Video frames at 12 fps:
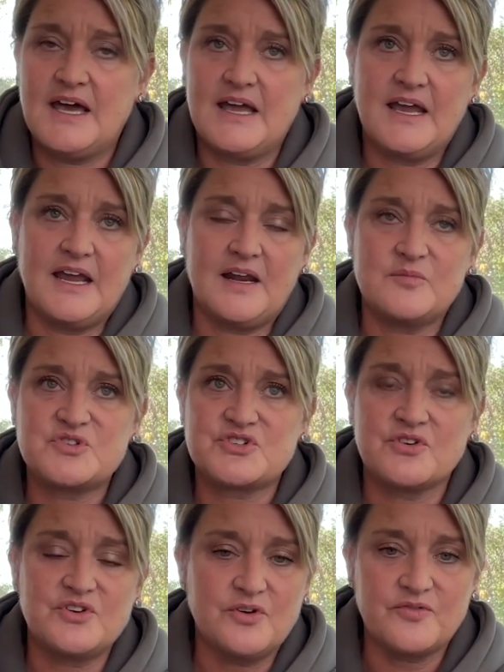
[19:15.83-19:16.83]
And I'm
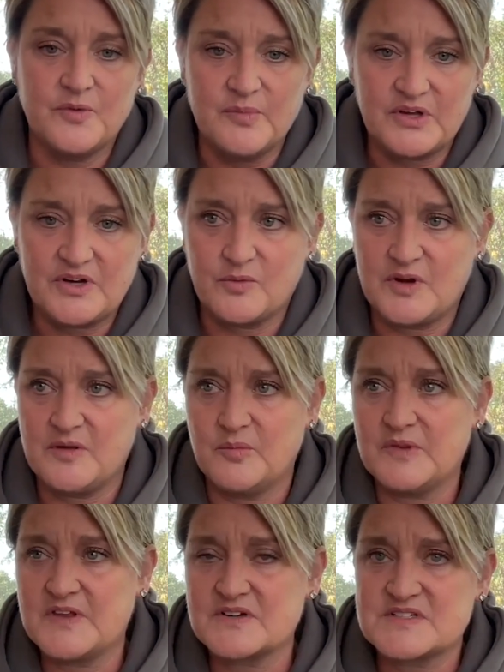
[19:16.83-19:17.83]
sure you're familiar with it,
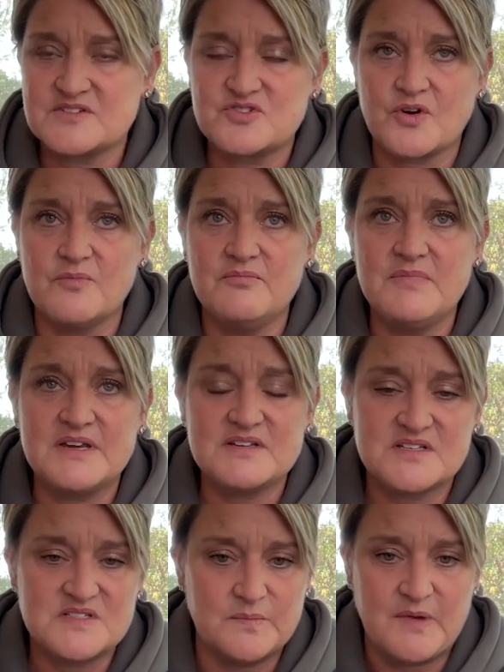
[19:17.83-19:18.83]
but there's a
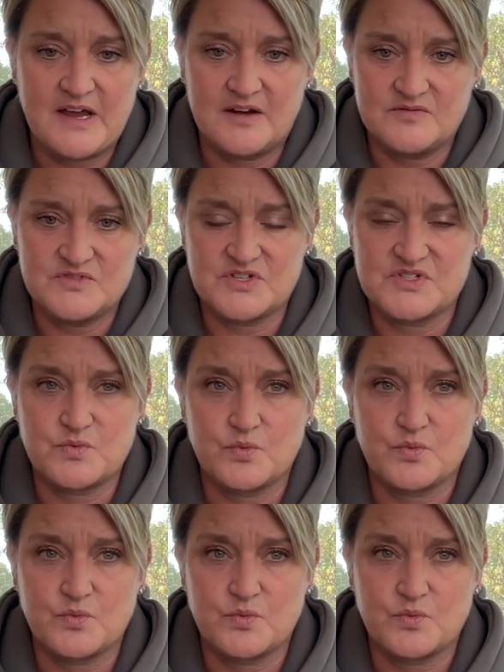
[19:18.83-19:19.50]
tremendous amount of just